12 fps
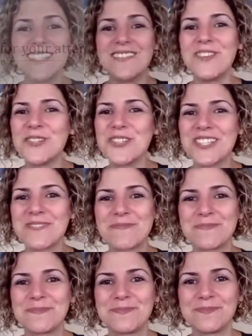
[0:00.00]
in future.
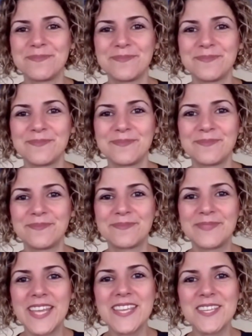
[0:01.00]

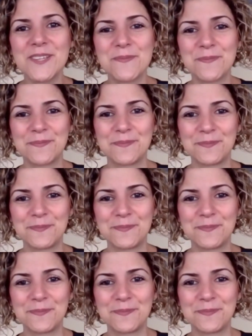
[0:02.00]
Thank you.